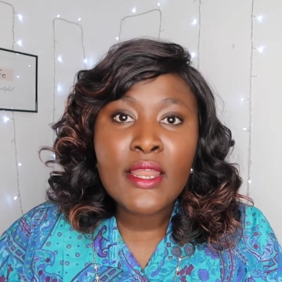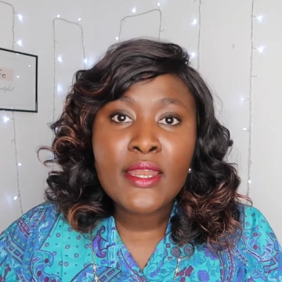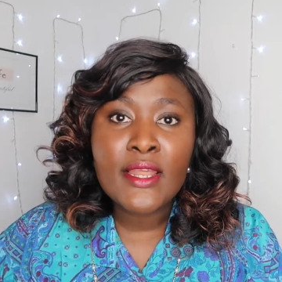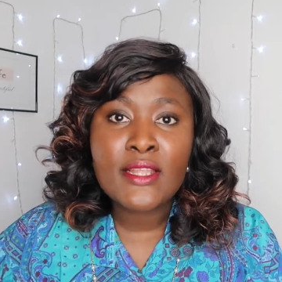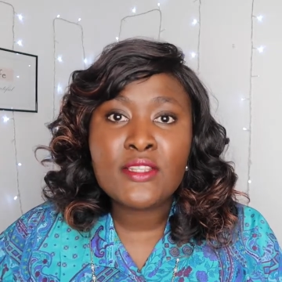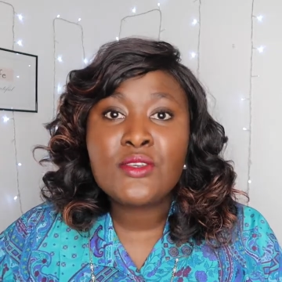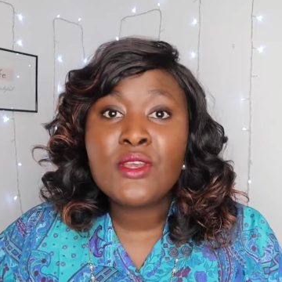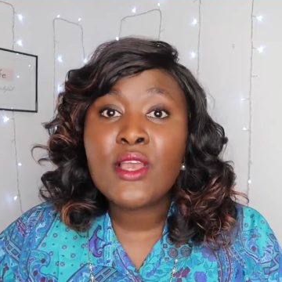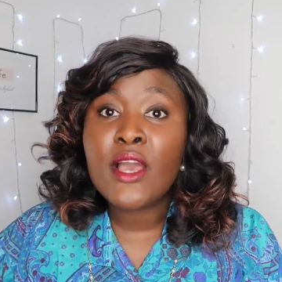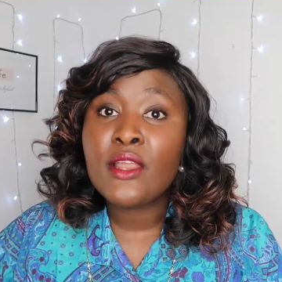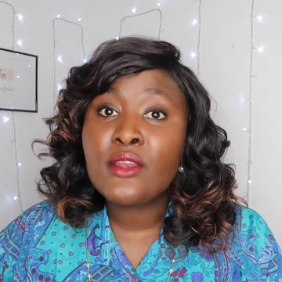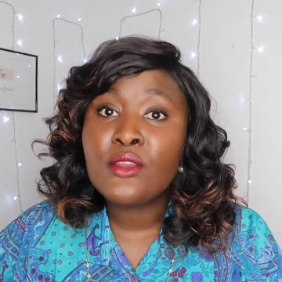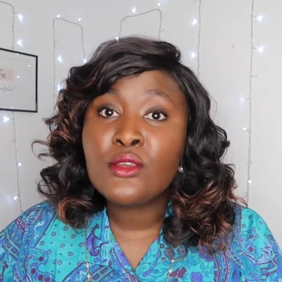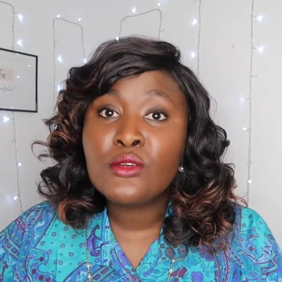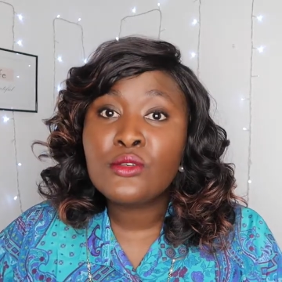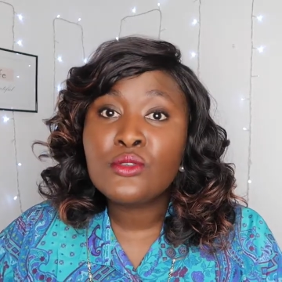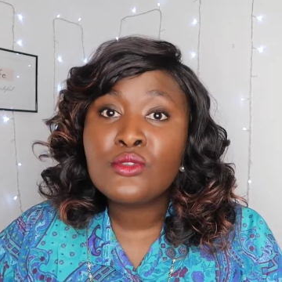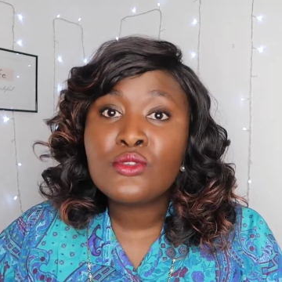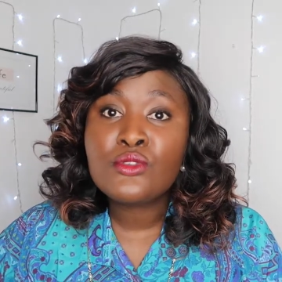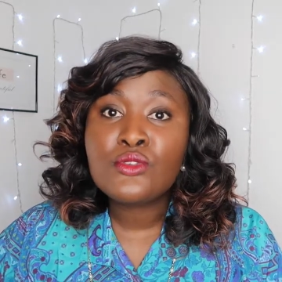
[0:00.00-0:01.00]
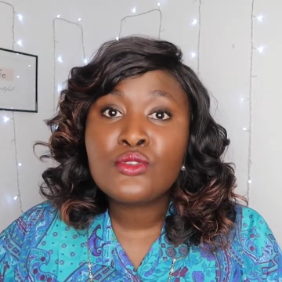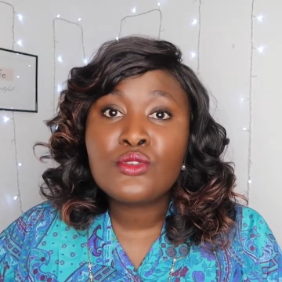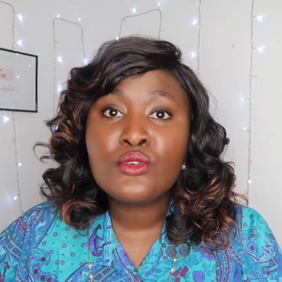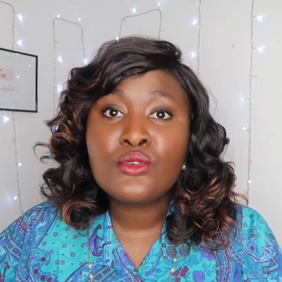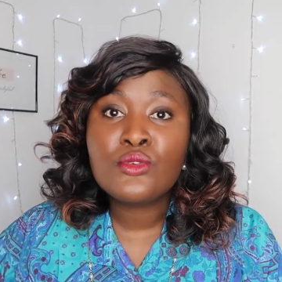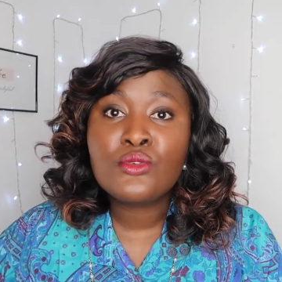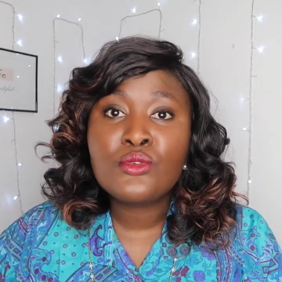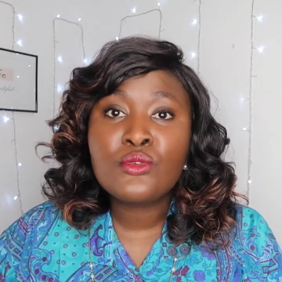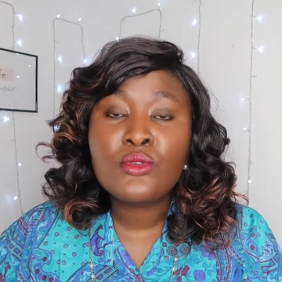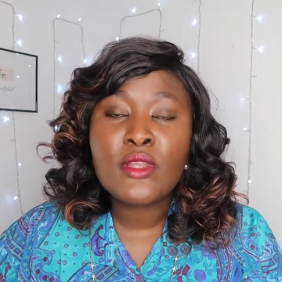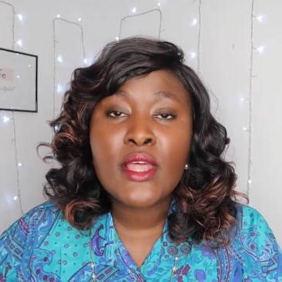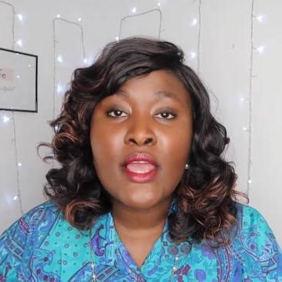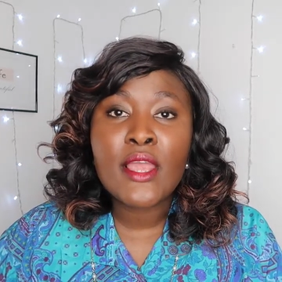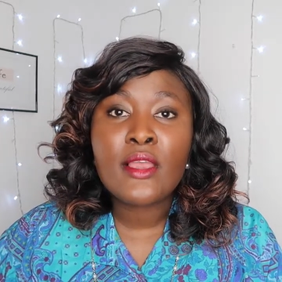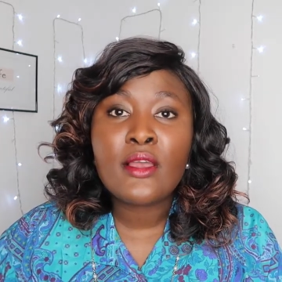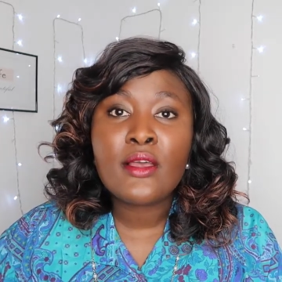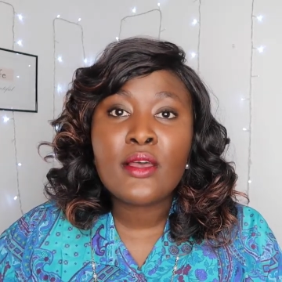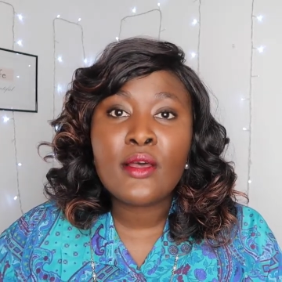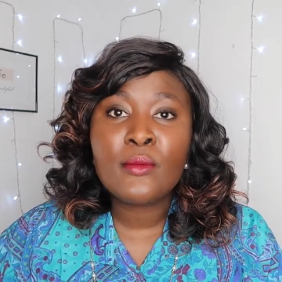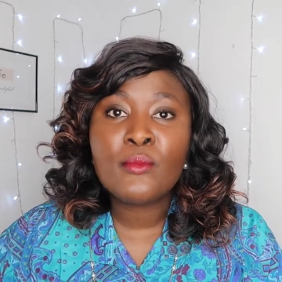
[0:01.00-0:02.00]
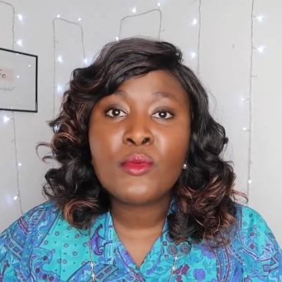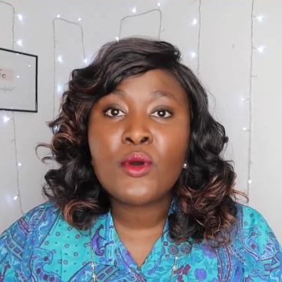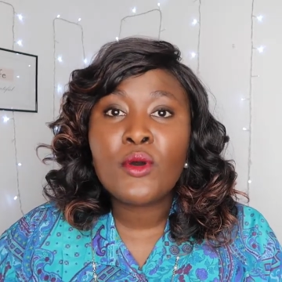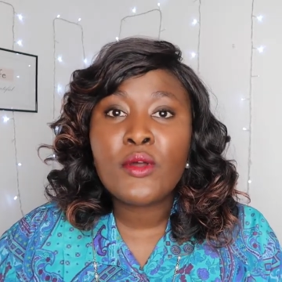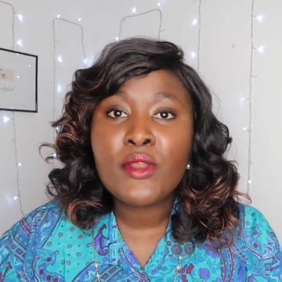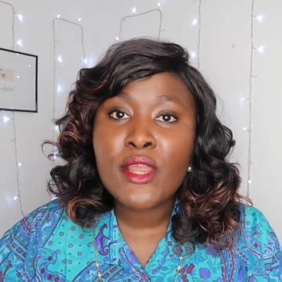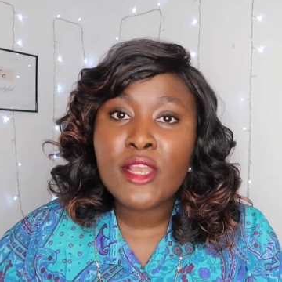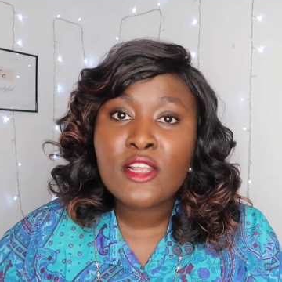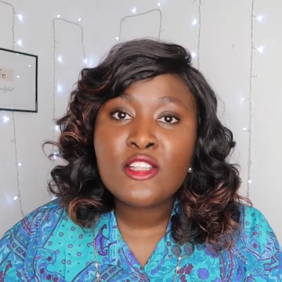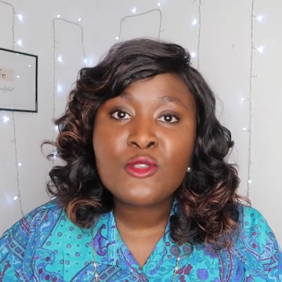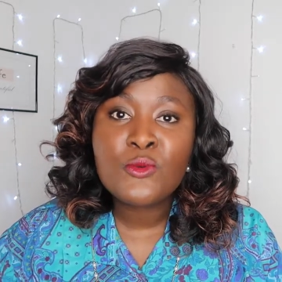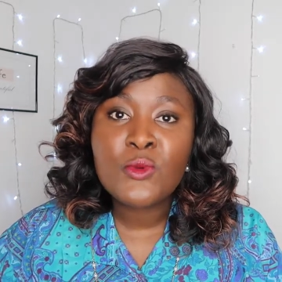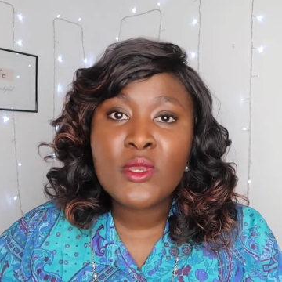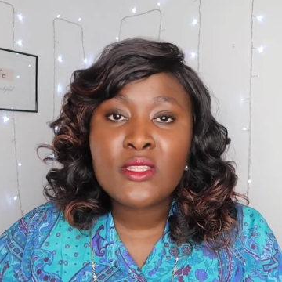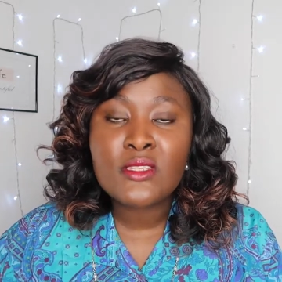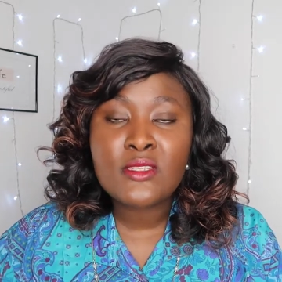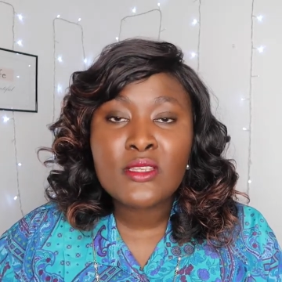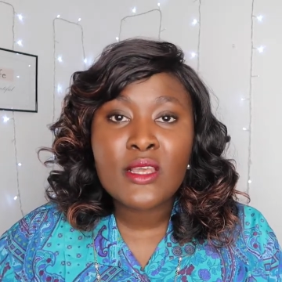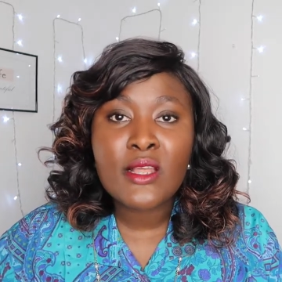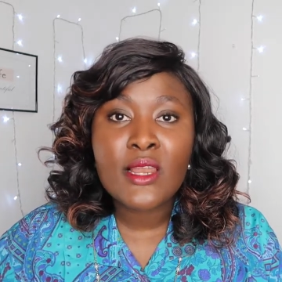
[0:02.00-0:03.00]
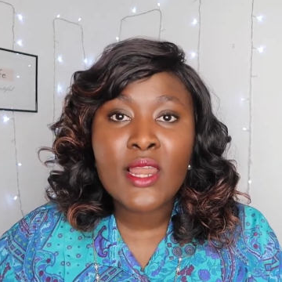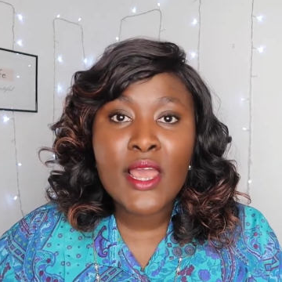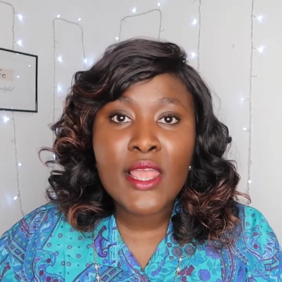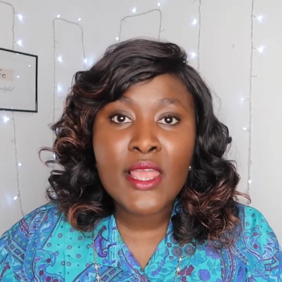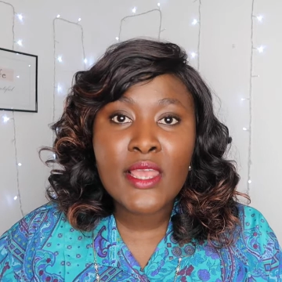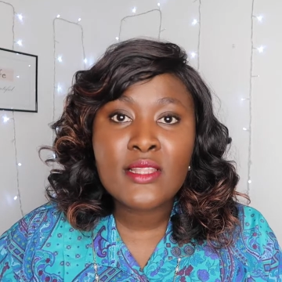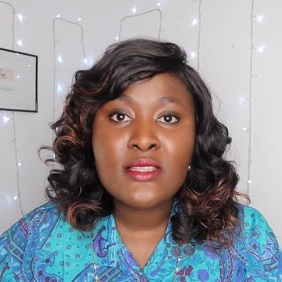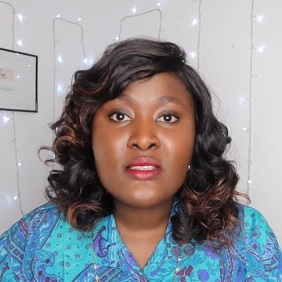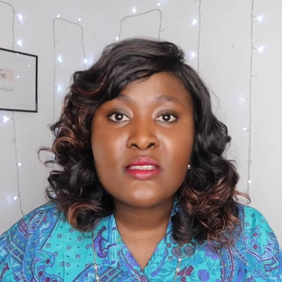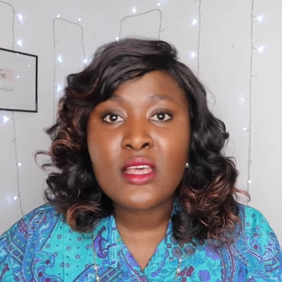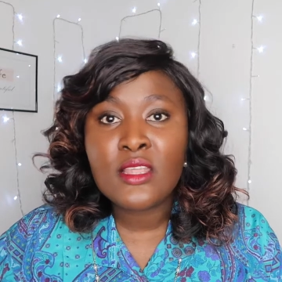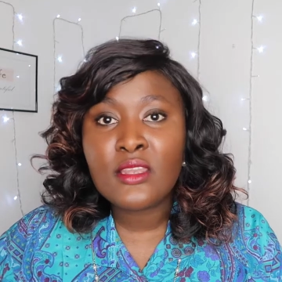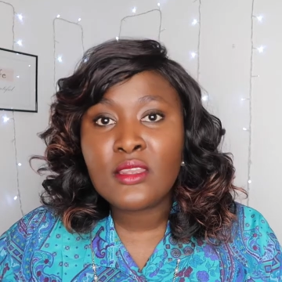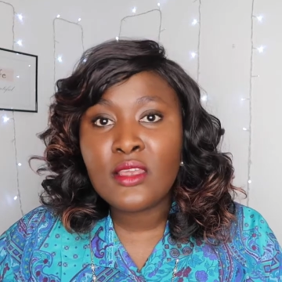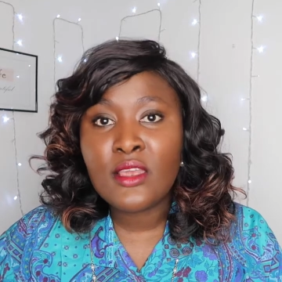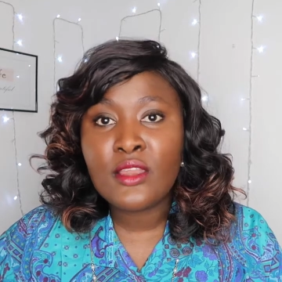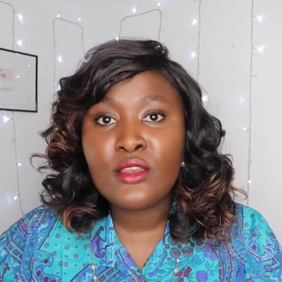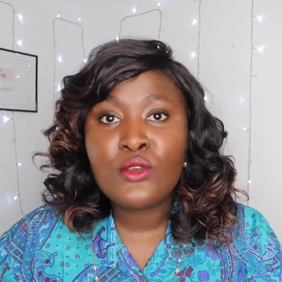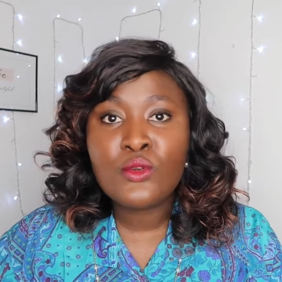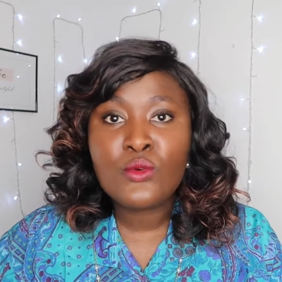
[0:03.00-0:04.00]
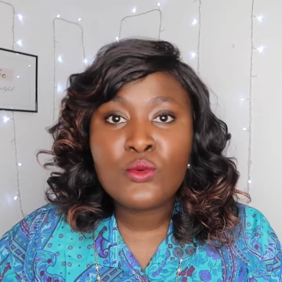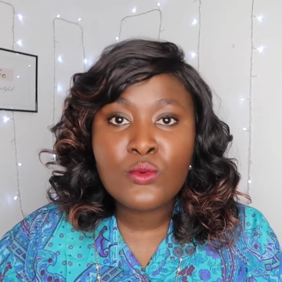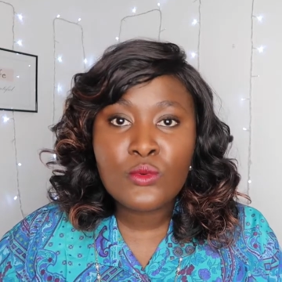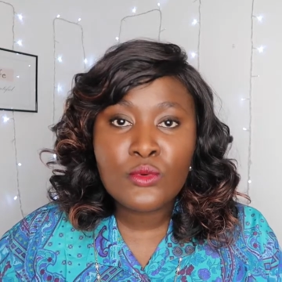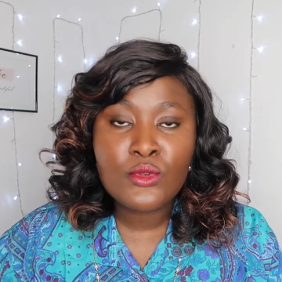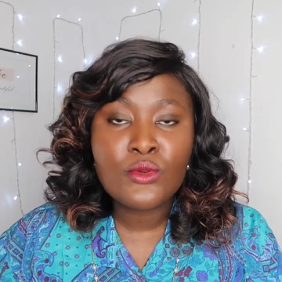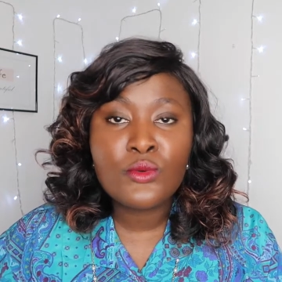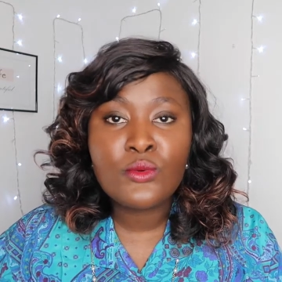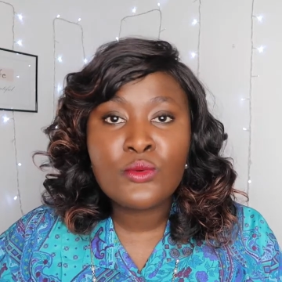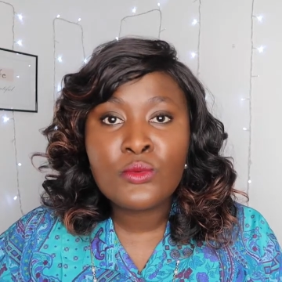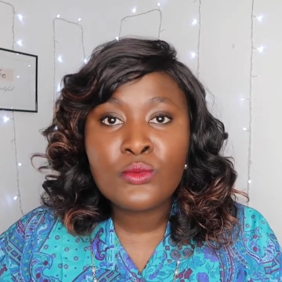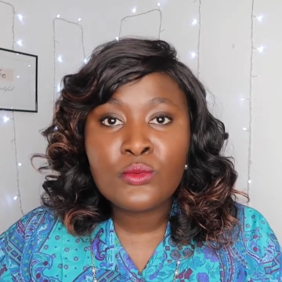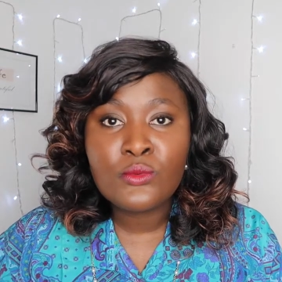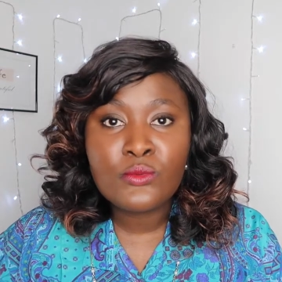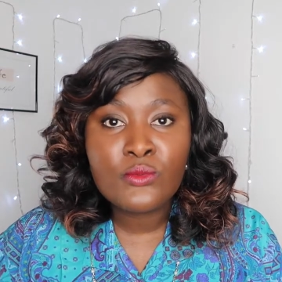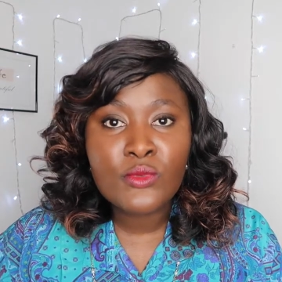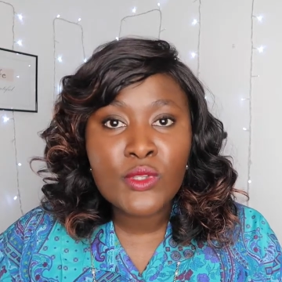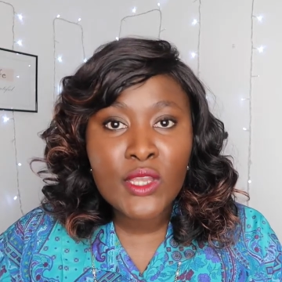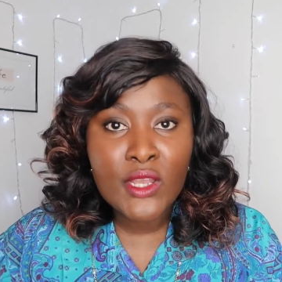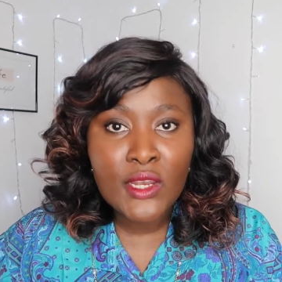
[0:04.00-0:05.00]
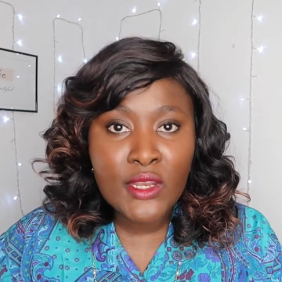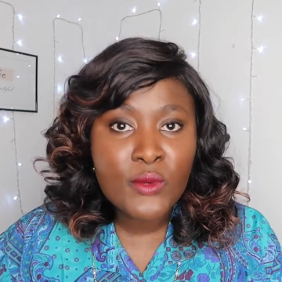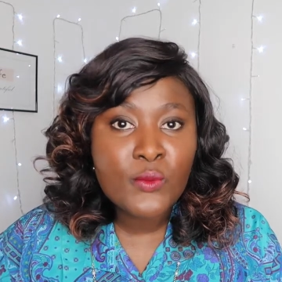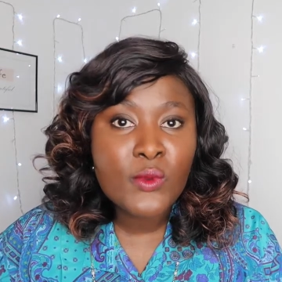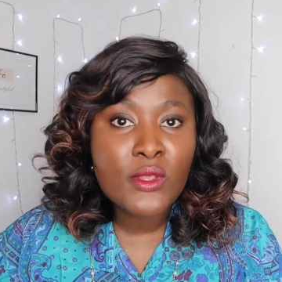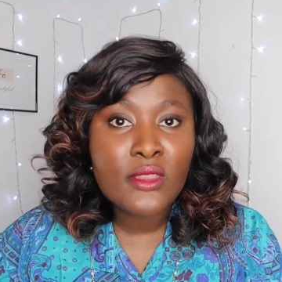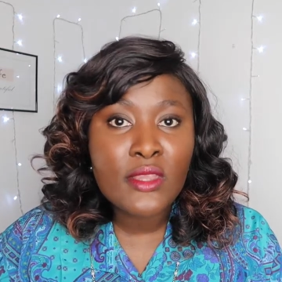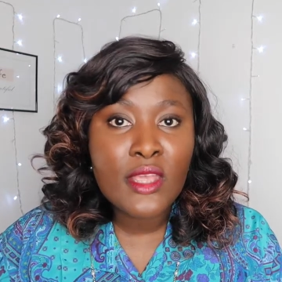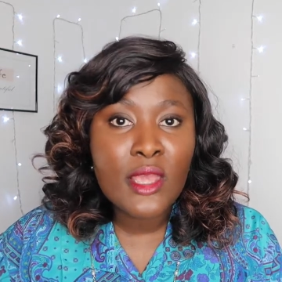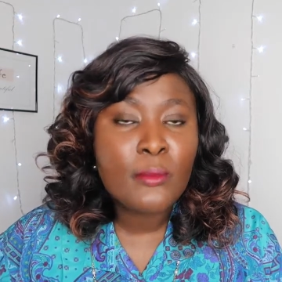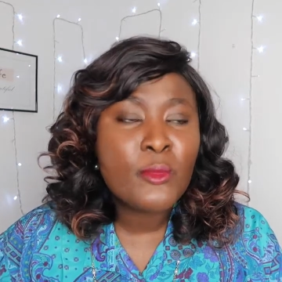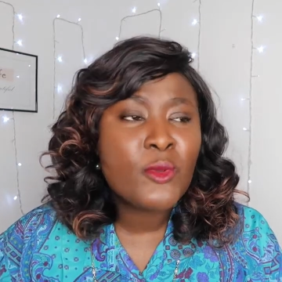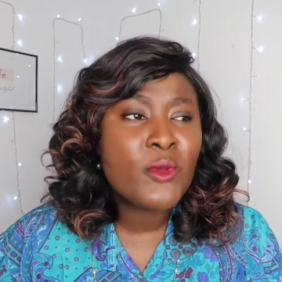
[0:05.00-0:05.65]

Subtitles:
that you can use to like connect with clients, and then you clean with them.